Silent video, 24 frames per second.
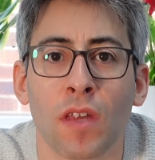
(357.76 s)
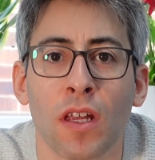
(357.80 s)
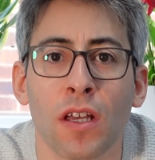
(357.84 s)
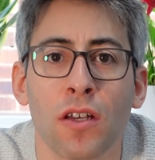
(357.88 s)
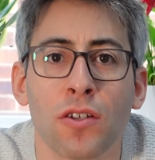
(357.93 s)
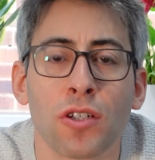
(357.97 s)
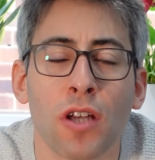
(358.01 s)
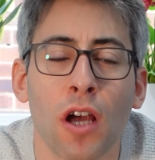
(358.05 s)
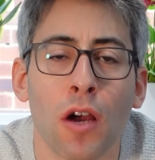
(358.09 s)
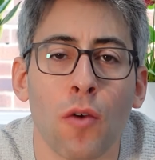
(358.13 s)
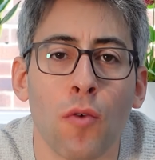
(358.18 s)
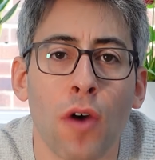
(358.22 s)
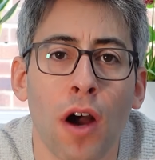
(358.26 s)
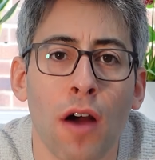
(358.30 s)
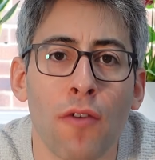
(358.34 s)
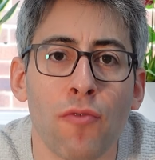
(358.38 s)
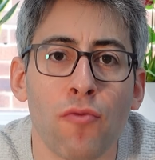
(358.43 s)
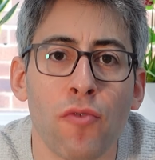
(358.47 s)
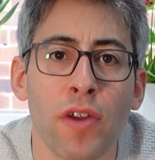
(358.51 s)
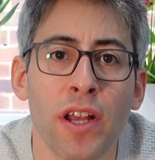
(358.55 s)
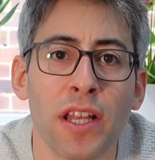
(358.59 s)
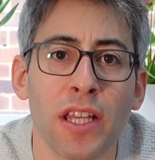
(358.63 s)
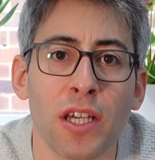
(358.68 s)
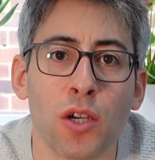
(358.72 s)
So I've
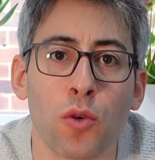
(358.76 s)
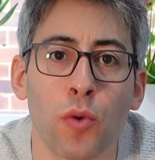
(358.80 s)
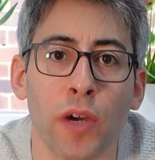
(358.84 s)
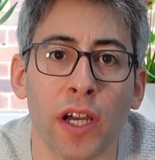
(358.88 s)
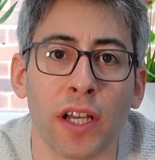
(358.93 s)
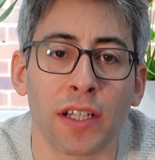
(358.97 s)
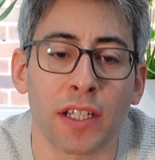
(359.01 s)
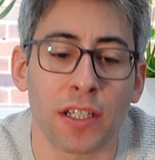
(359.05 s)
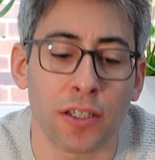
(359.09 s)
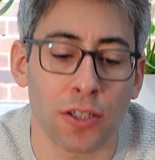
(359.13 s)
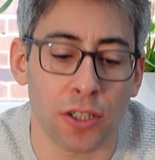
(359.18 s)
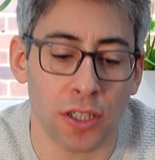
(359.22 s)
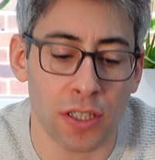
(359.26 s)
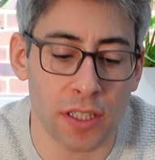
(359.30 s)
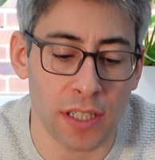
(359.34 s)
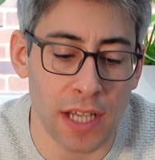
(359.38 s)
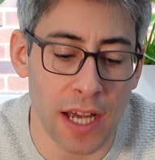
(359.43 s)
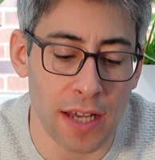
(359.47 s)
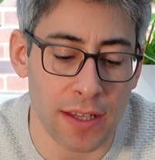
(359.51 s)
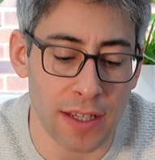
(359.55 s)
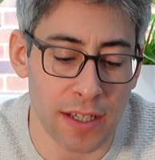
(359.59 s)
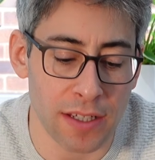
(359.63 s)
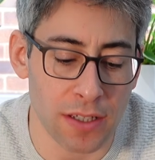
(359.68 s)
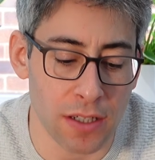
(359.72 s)
really quickly just
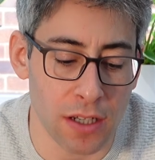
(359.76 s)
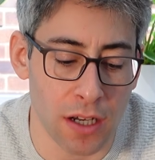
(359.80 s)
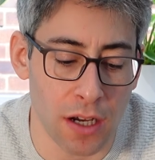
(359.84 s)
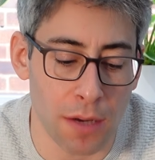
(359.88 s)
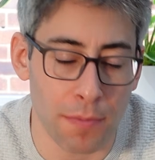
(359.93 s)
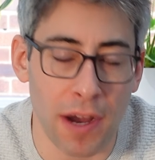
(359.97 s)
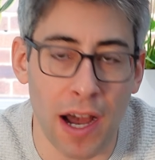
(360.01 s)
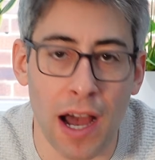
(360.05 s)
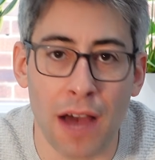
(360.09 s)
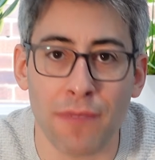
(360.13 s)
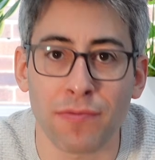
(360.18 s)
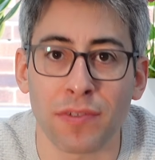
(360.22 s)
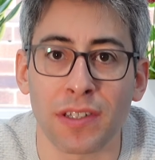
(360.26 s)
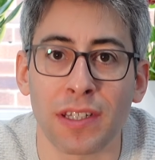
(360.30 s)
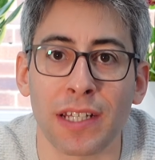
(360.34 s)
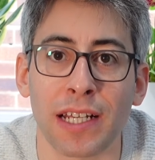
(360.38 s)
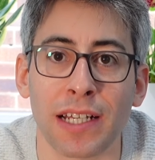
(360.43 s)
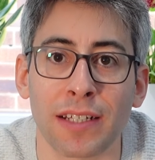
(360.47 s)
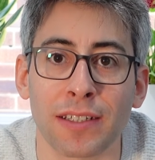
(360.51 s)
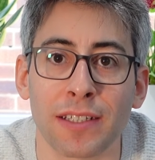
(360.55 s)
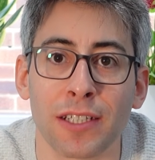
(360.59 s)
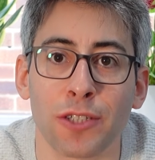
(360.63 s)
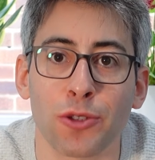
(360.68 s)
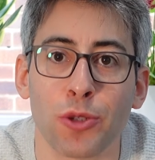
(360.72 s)
set this up. I haven't
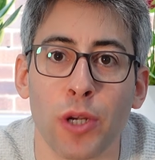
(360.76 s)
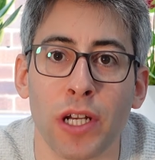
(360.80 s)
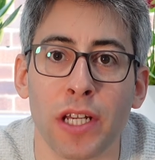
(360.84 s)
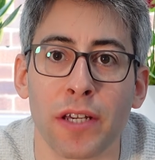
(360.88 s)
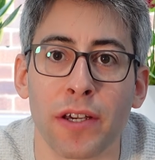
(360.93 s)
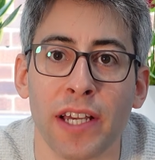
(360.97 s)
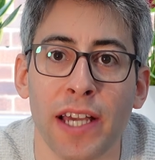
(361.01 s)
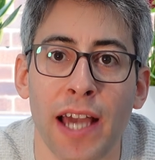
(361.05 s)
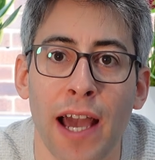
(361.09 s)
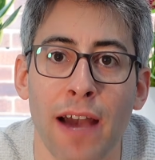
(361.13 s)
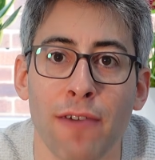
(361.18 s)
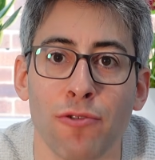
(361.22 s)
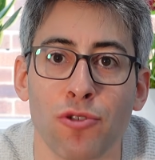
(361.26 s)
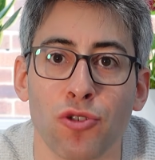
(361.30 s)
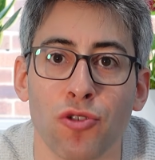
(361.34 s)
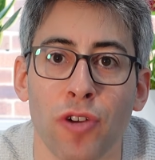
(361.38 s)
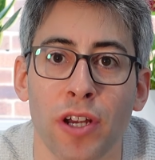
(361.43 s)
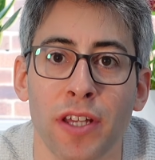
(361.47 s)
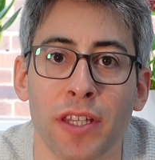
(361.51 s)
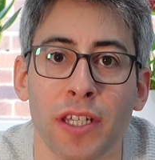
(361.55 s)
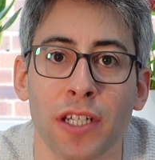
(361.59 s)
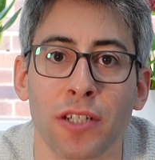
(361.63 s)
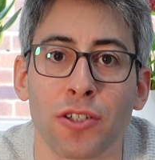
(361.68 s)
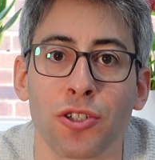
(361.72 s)
linked it to any accounts or
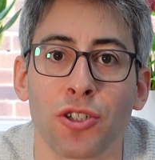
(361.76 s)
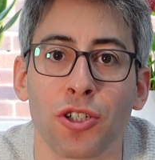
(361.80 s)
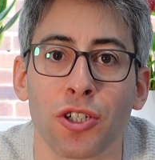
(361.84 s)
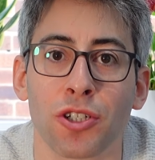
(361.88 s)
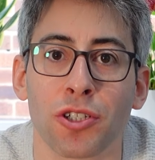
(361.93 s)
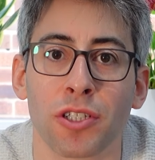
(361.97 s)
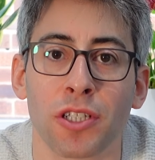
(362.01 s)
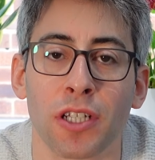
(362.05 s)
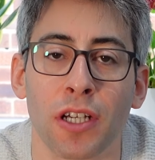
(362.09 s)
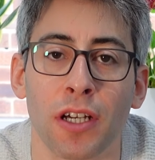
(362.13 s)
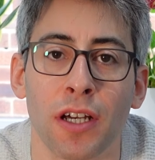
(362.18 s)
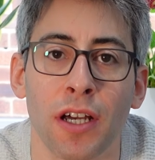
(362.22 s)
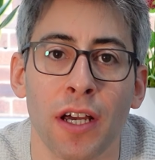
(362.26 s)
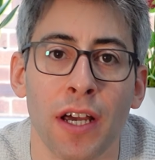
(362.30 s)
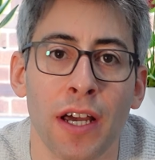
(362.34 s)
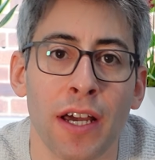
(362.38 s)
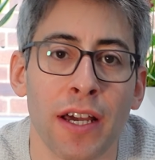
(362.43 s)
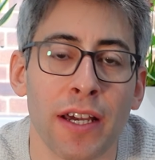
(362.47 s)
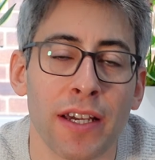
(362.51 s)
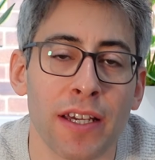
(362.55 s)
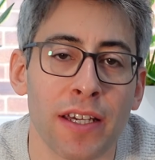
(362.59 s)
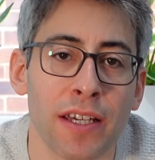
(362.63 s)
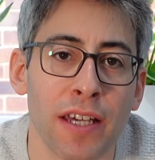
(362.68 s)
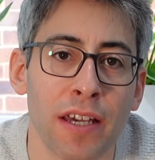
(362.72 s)
anything, just to
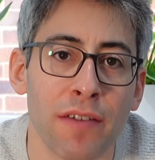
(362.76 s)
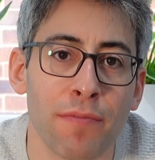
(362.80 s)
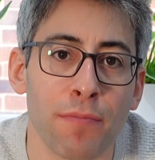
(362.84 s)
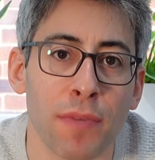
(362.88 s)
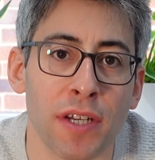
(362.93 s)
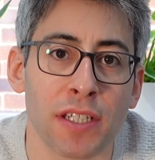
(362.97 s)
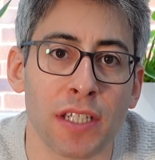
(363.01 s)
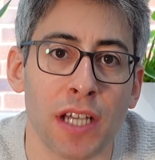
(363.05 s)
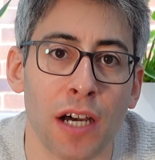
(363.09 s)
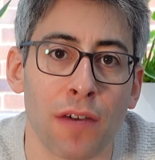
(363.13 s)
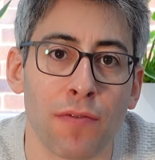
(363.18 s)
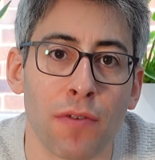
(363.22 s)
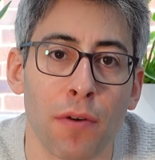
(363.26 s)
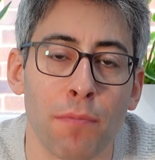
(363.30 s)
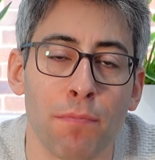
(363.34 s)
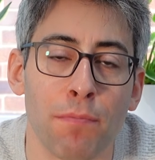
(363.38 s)
give myself a